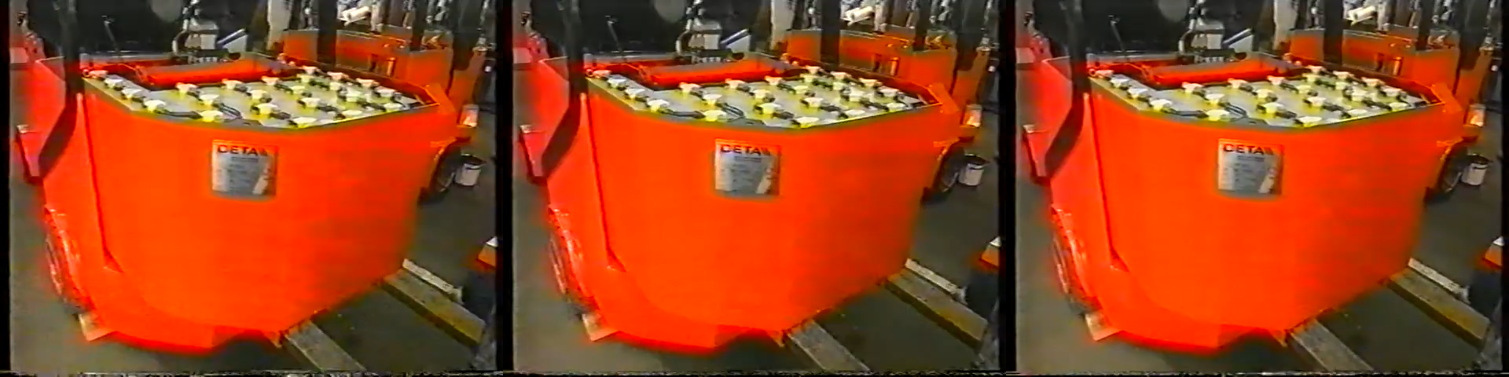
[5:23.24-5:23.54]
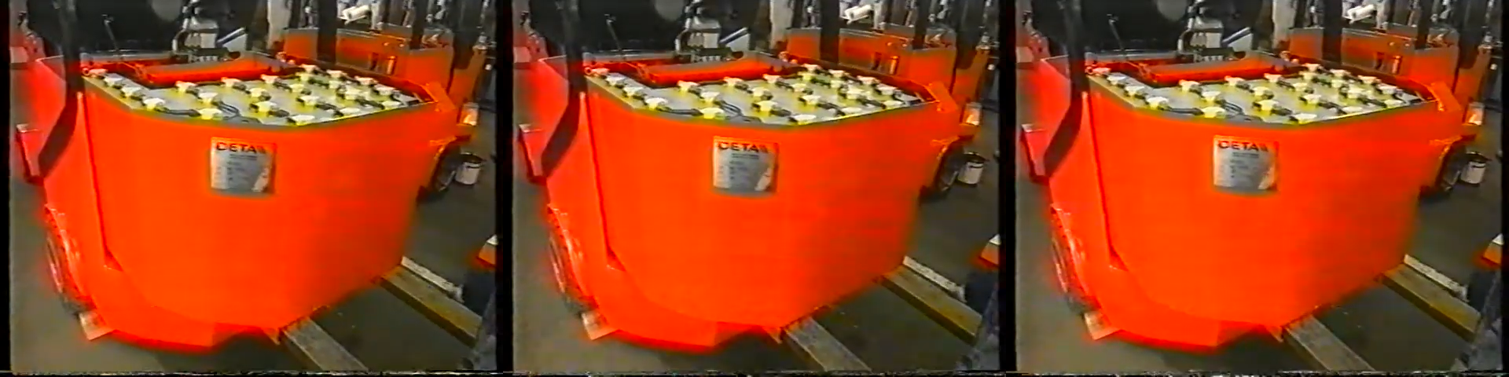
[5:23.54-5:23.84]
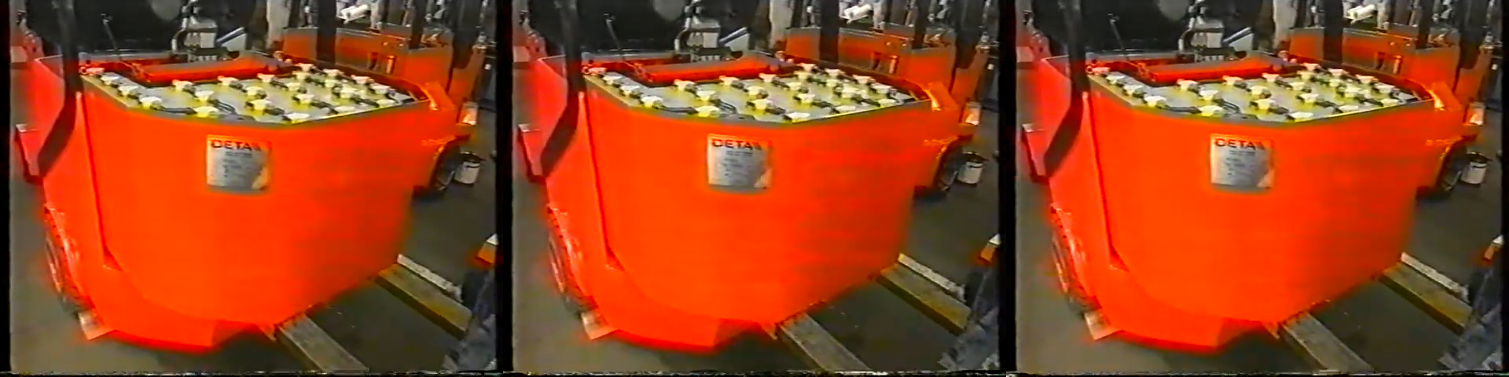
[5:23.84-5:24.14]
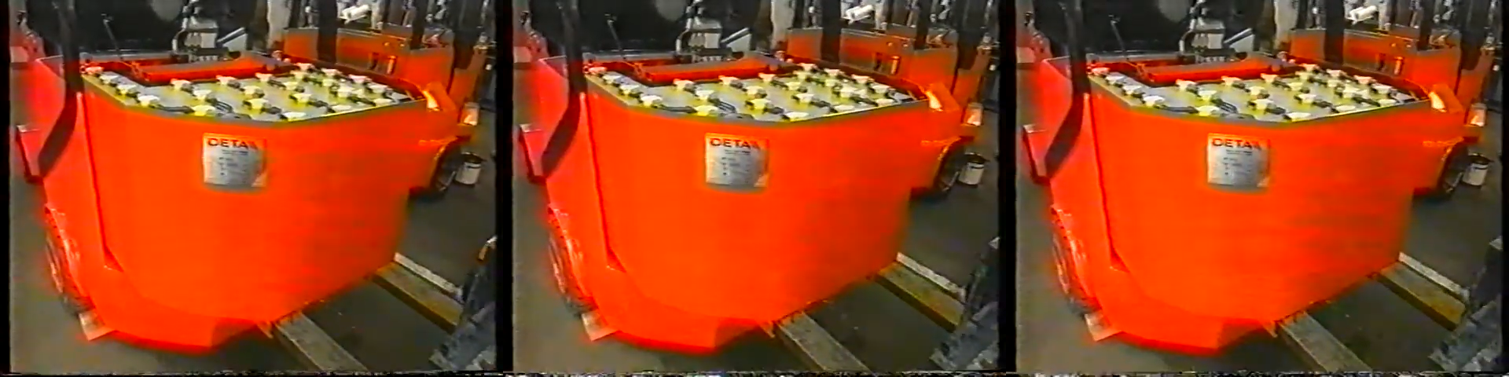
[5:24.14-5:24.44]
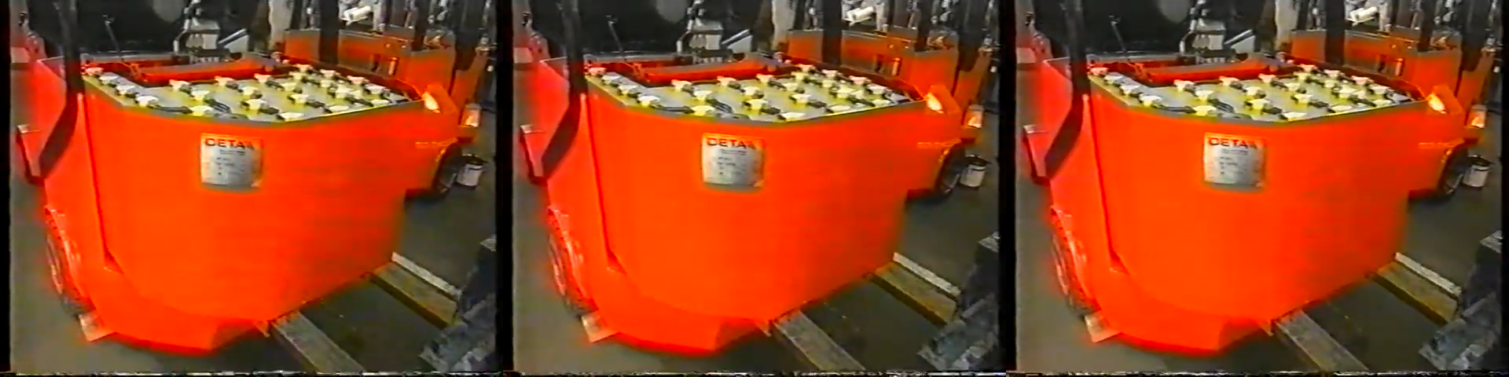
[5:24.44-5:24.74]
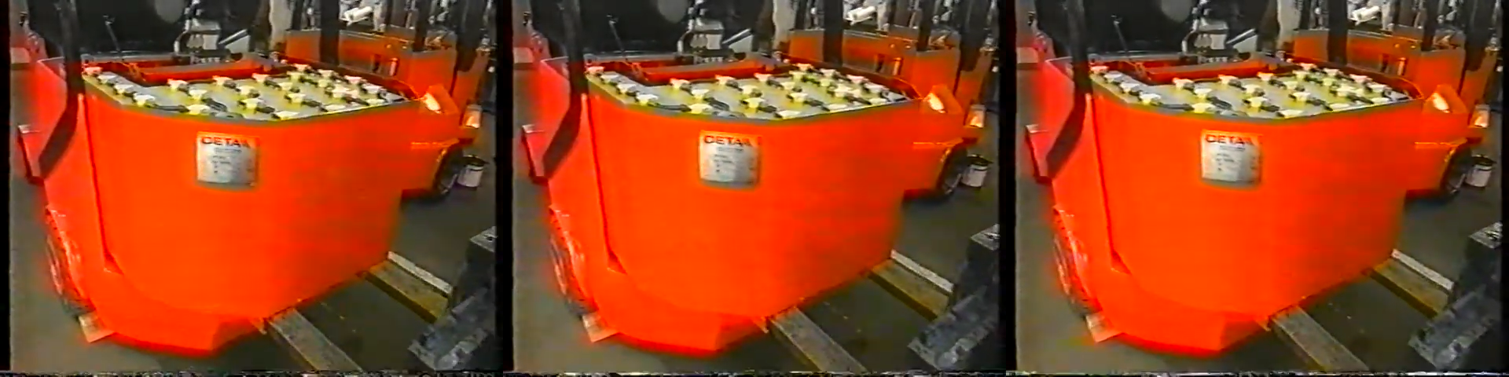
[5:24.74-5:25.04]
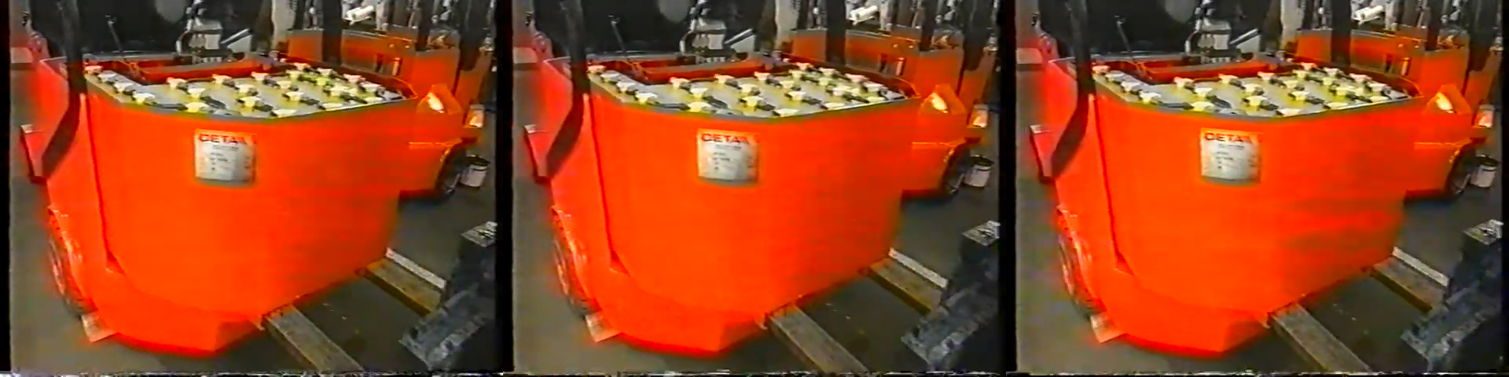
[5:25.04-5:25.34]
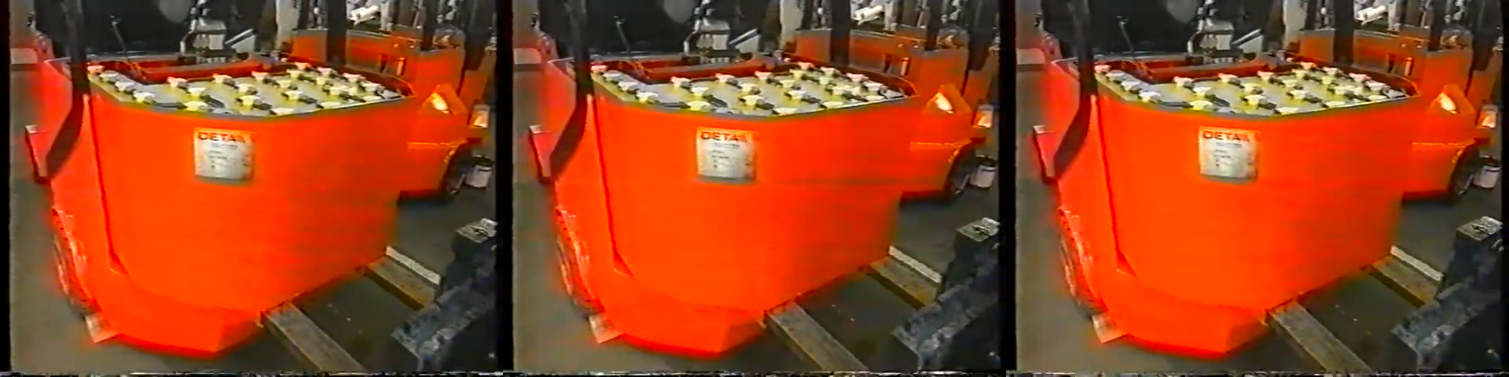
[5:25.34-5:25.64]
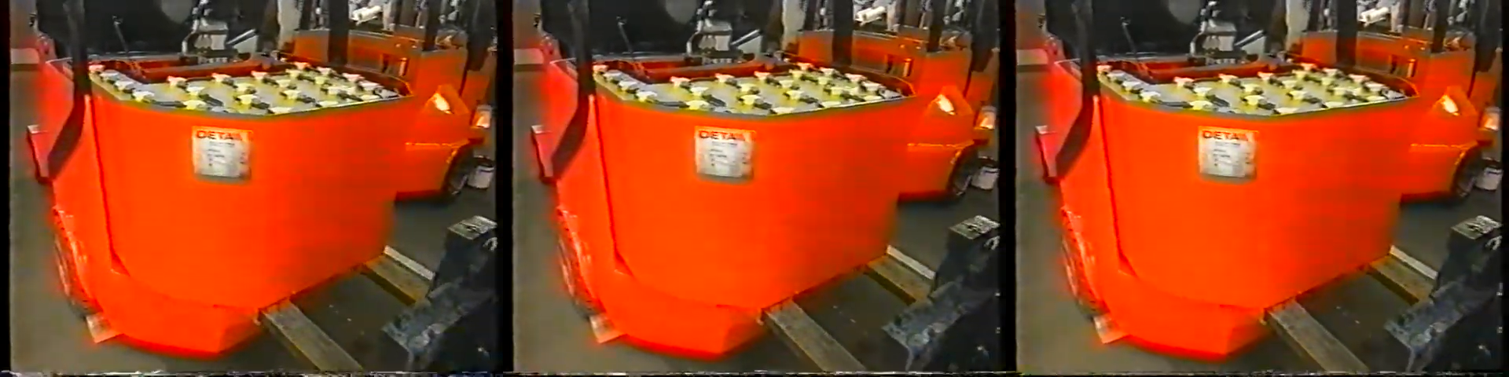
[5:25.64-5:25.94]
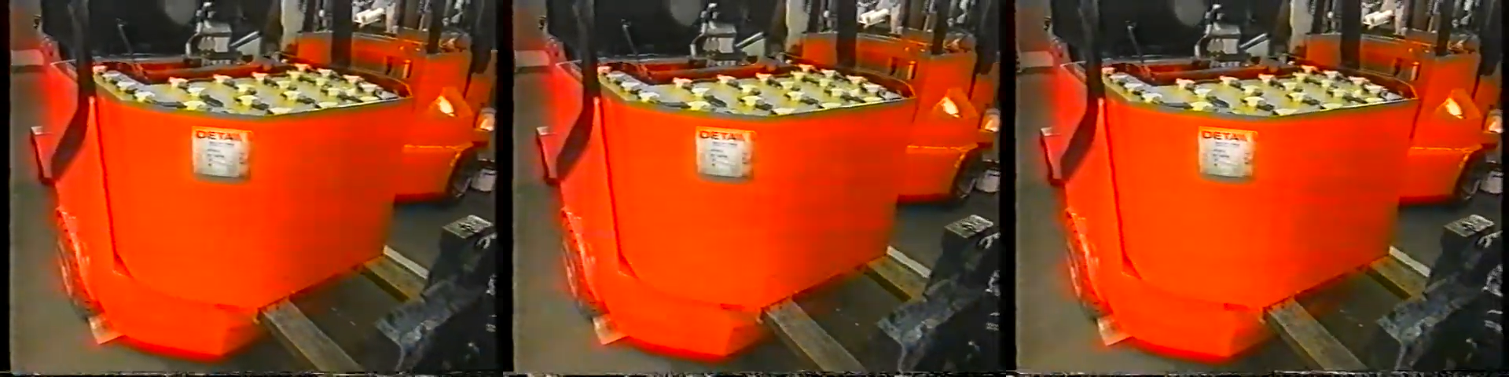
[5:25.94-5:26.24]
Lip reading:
No face is visible, so there are no lips to read.